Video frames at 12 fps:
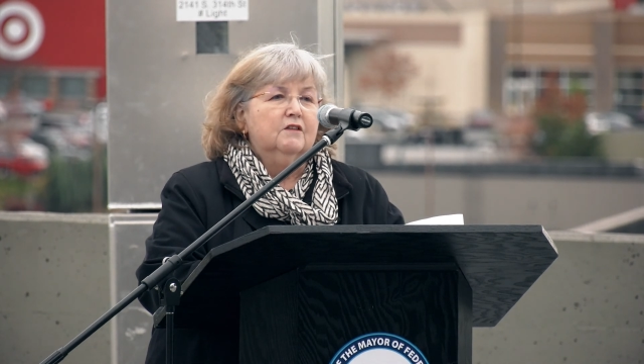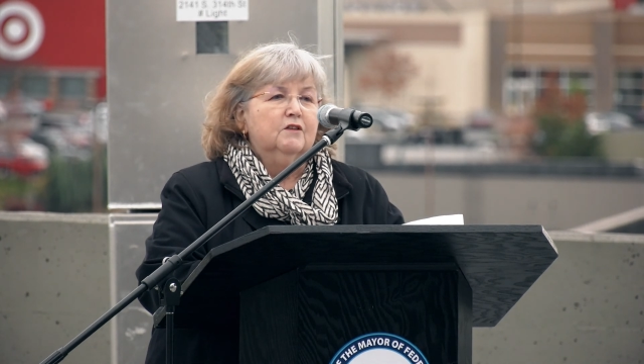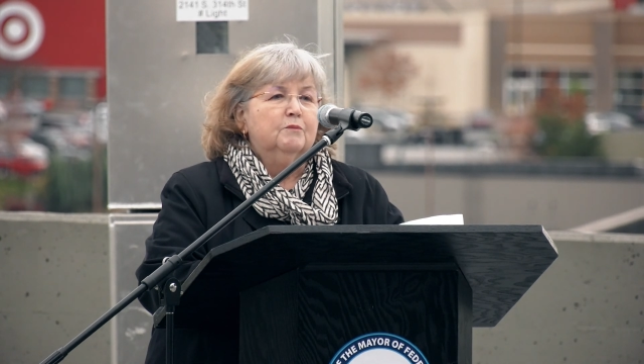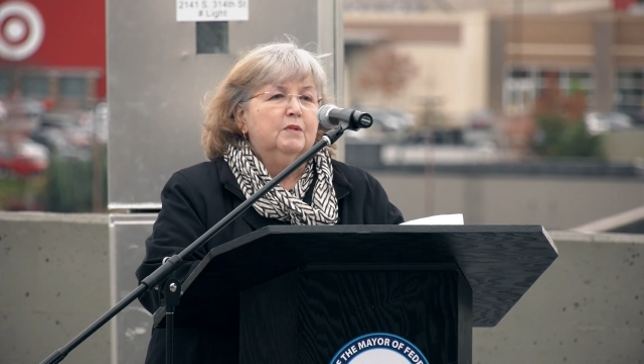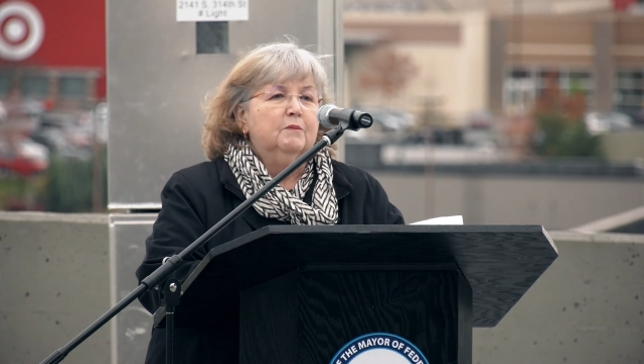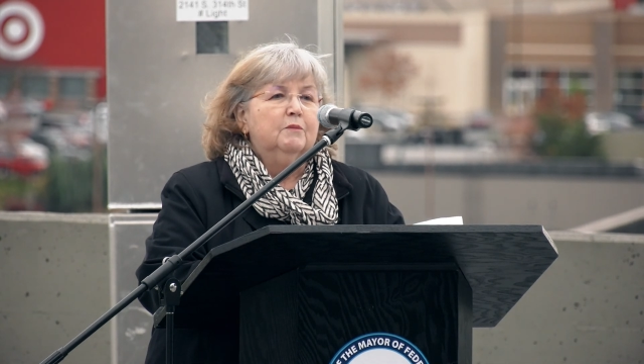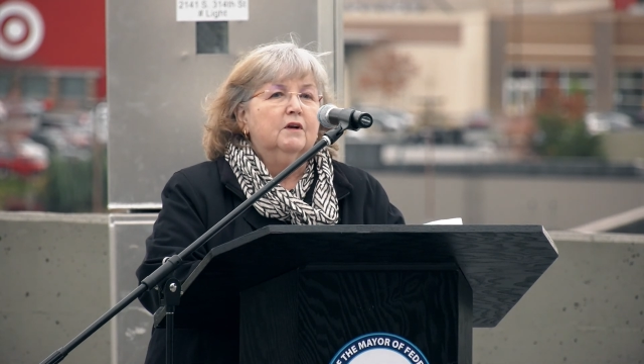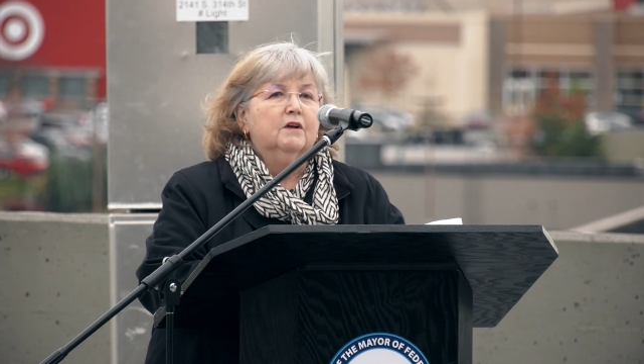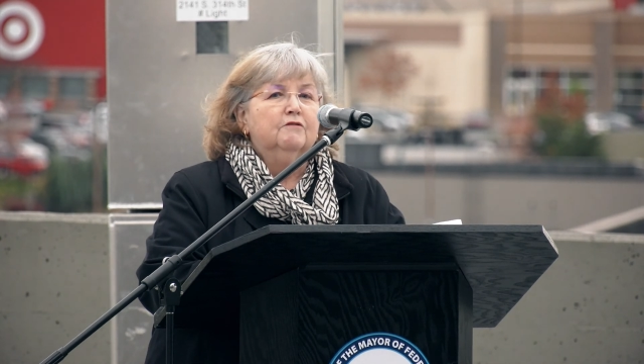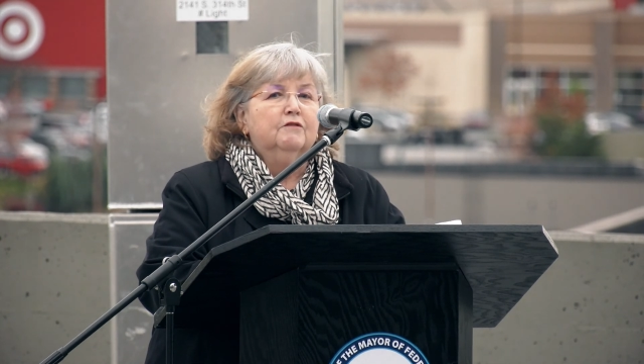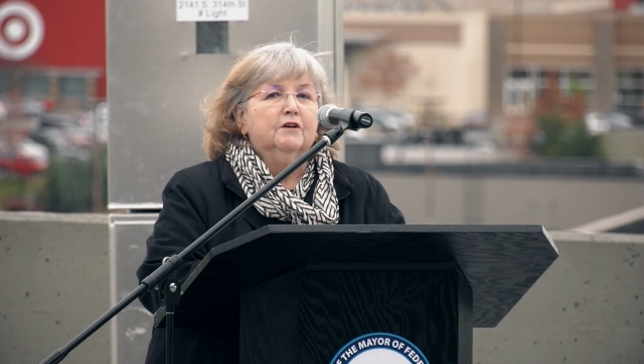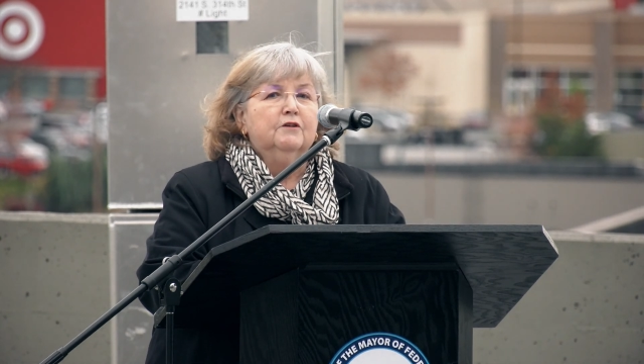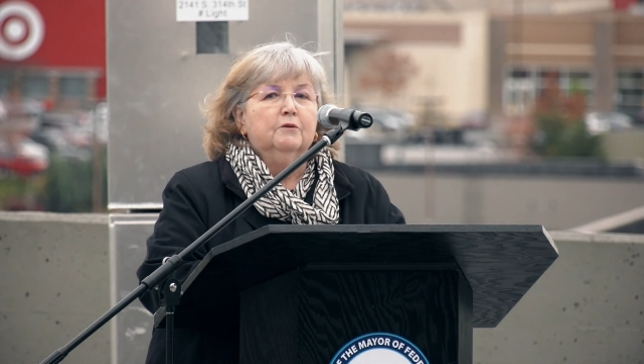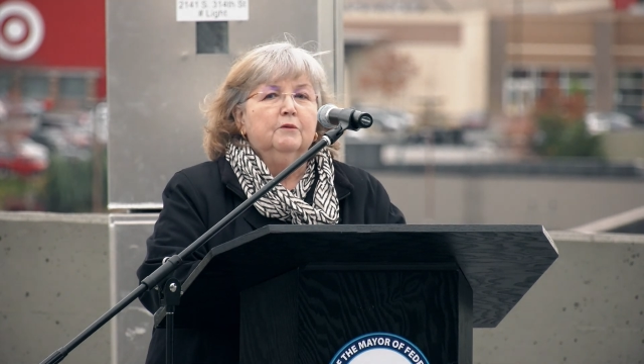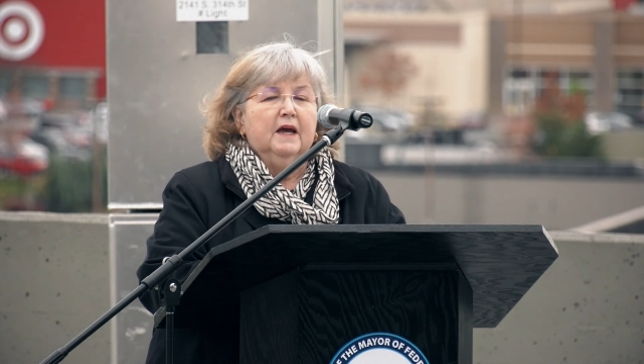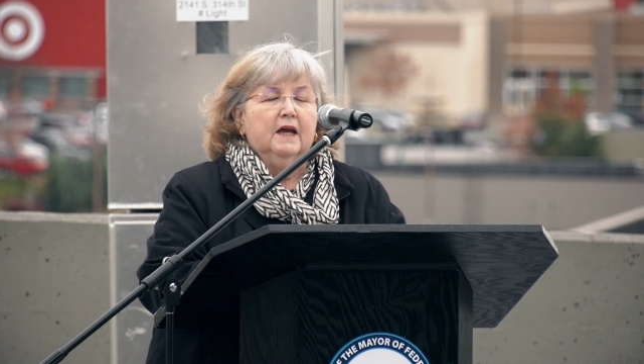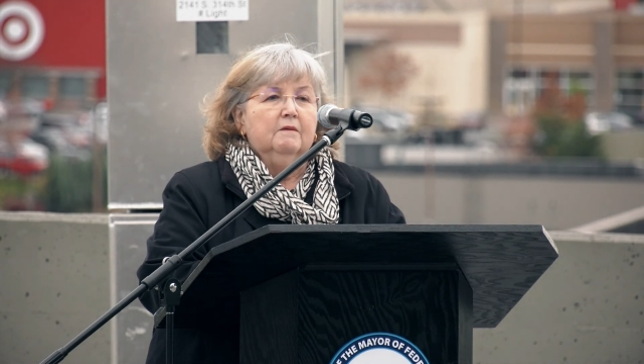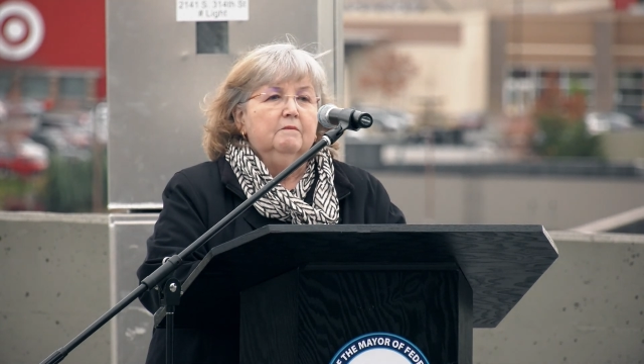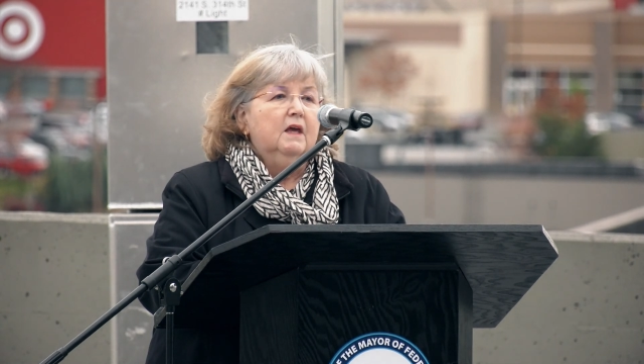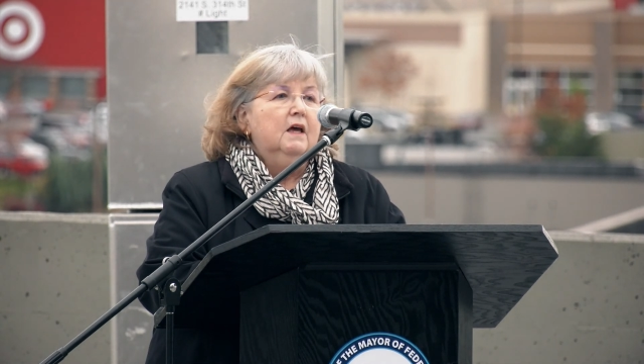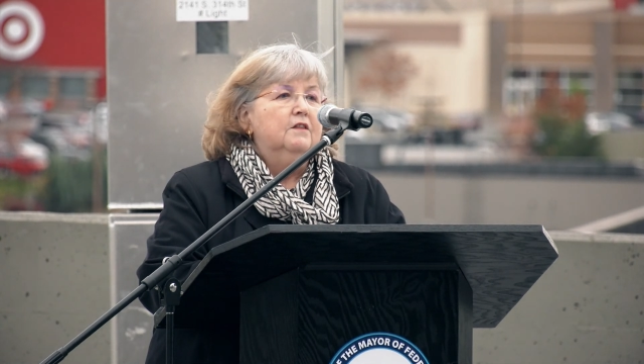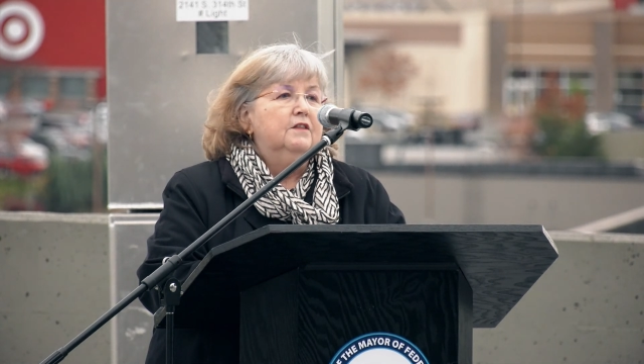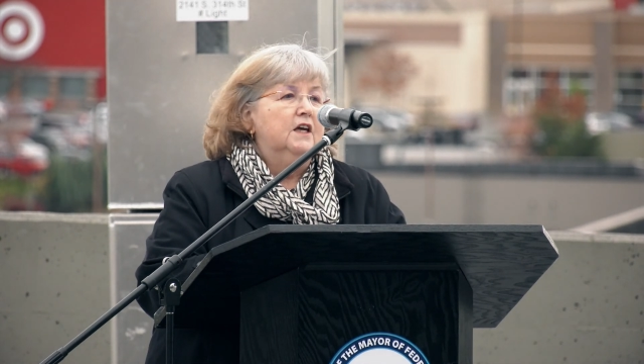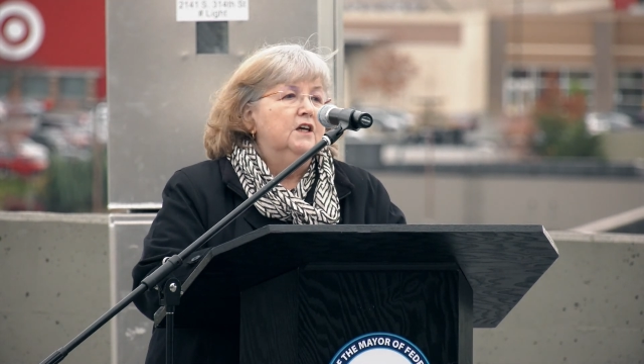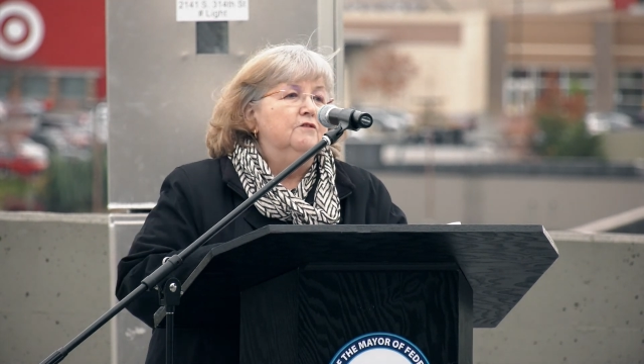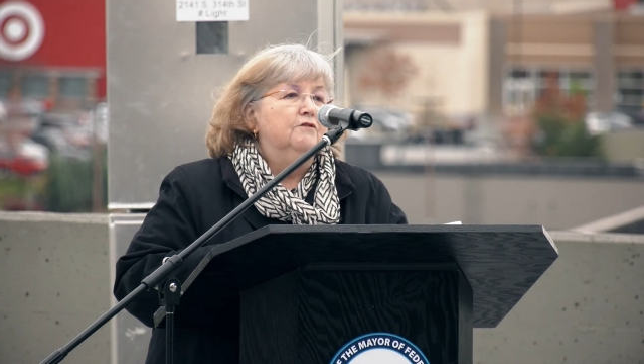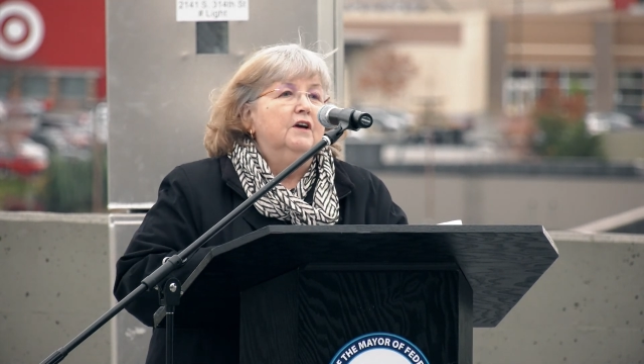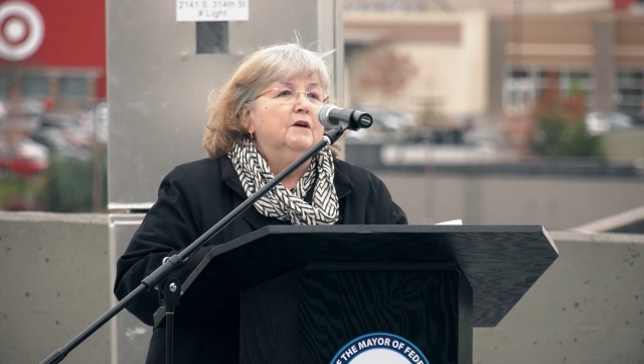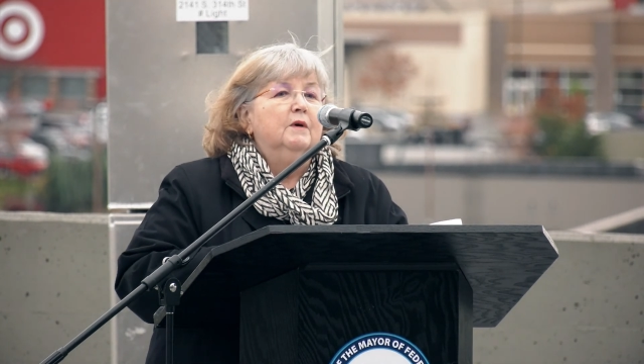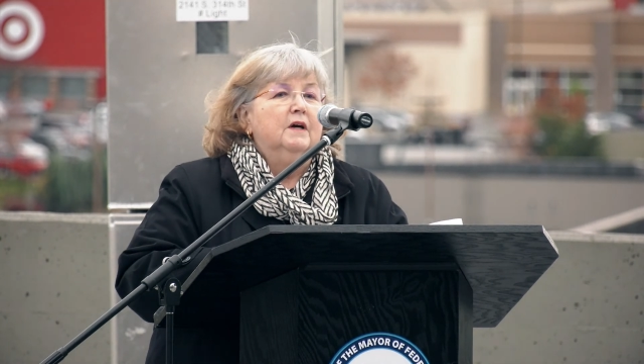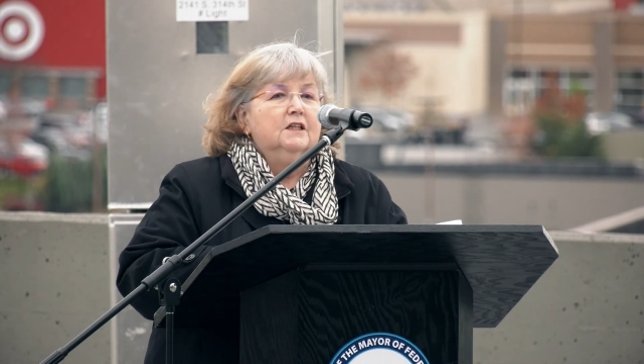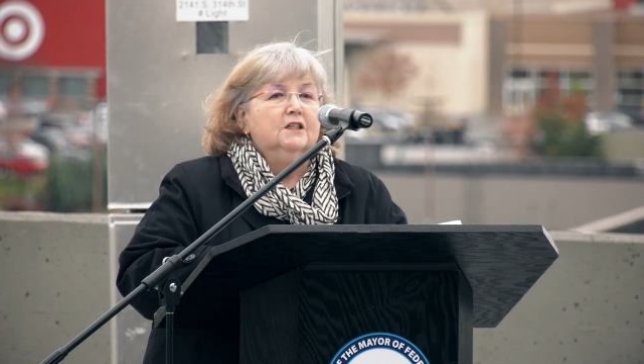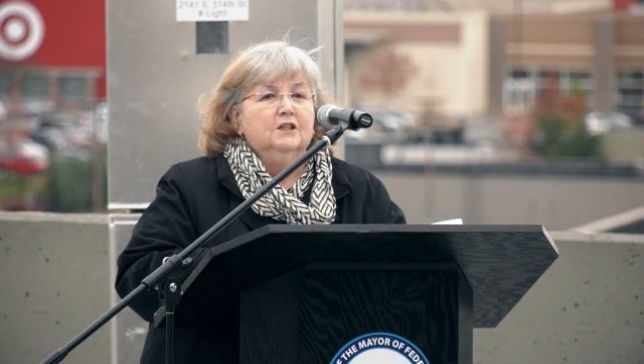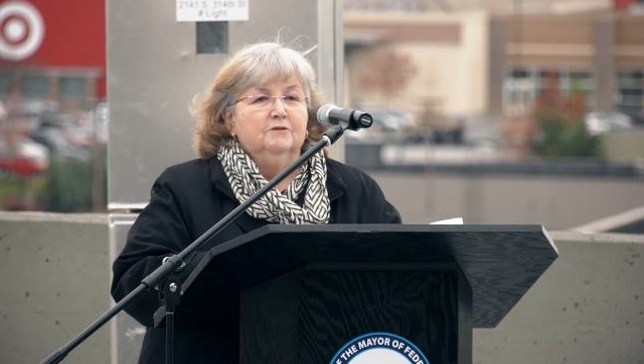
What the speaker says: of the people of Federal Way. Thank you very much.